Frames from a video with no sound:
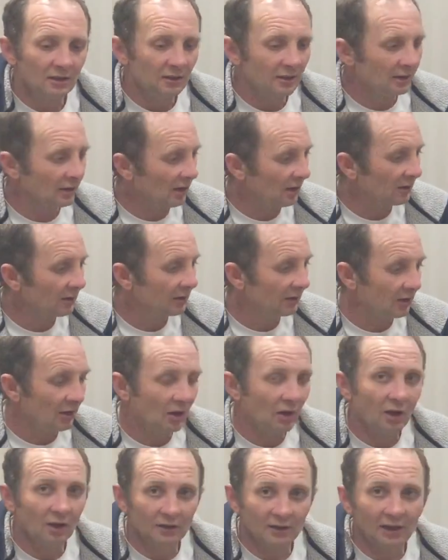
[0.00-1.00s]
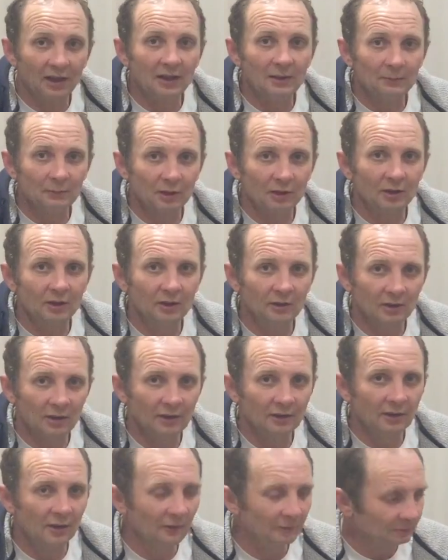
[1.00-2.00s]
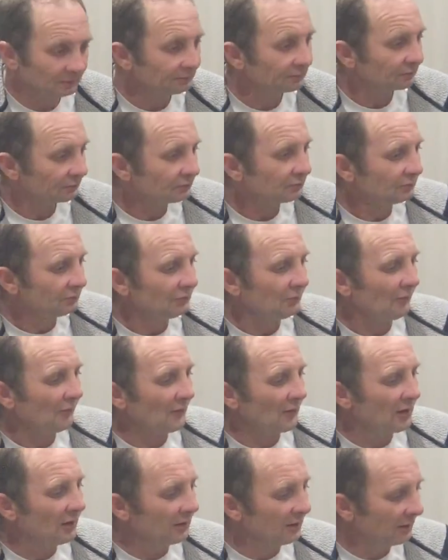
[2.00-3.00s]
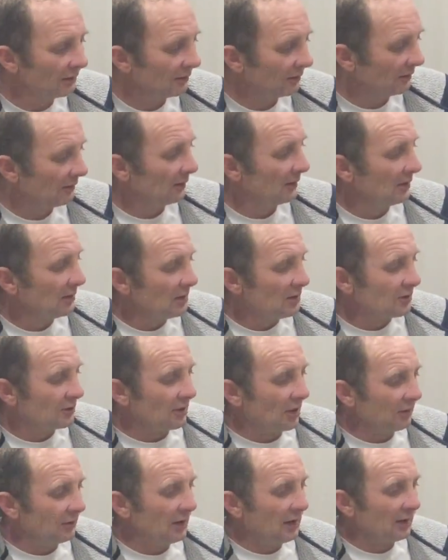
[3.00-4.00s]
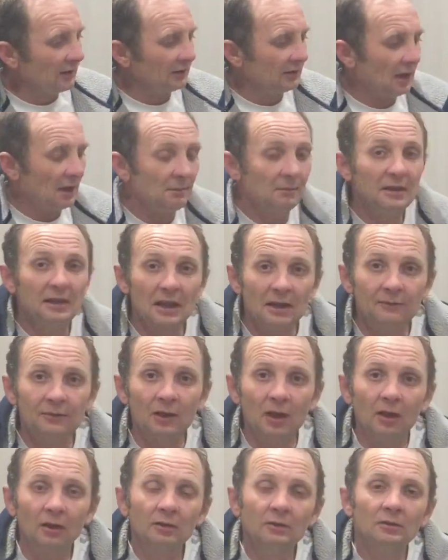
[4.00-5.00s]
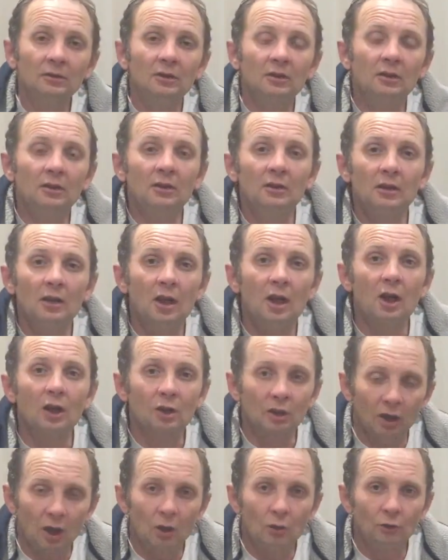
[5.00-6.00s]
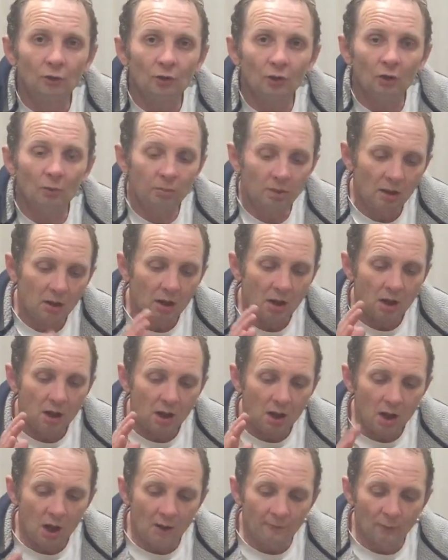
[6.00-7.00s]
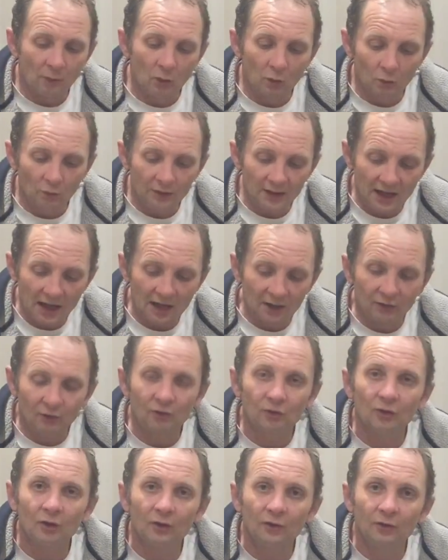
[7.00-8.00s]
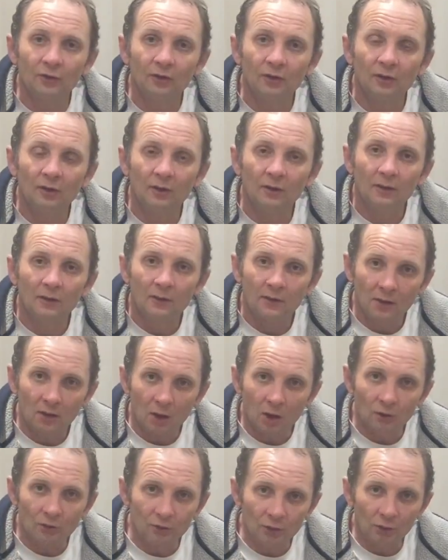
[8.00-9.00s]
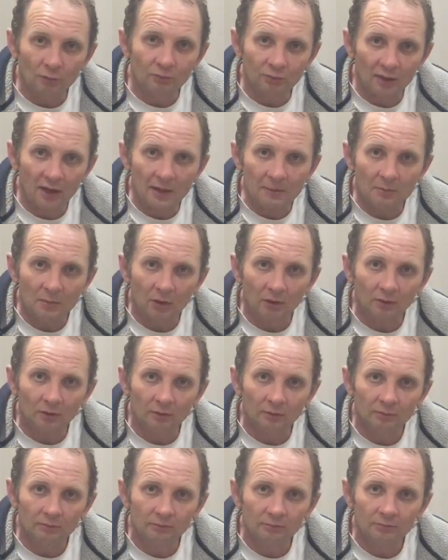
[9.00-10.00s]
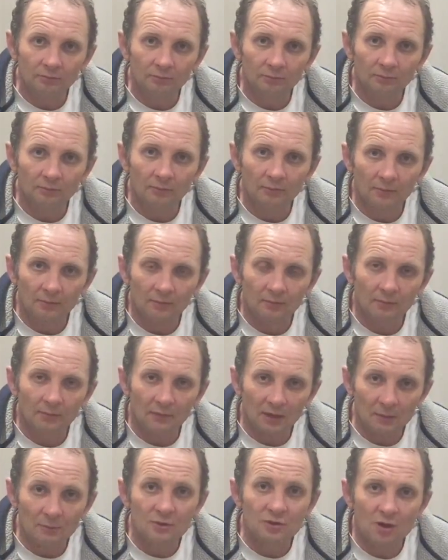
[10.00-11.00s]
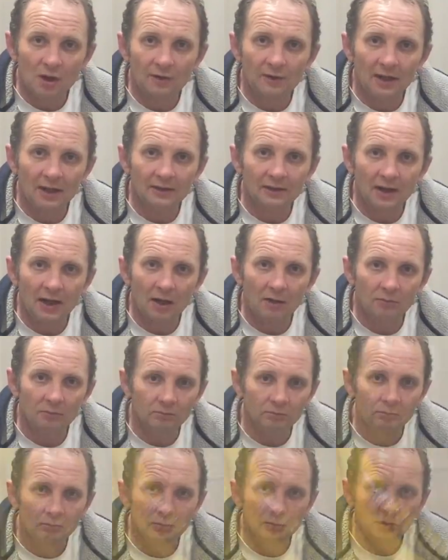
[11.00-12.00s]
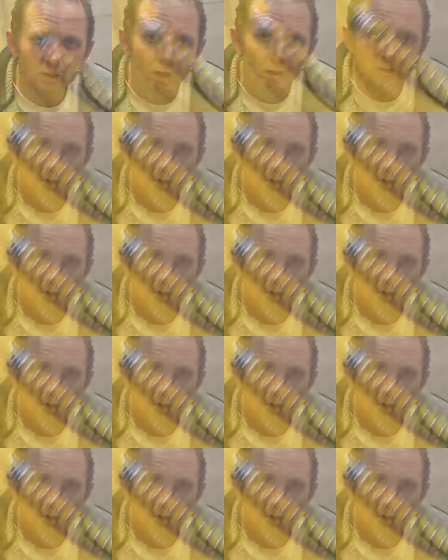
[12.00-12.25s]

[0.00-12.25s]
You know what I tell him to do, don't you? No. So yeah, let me give you a close-up of all the extras on the upgrade model. Let me show you that now. So what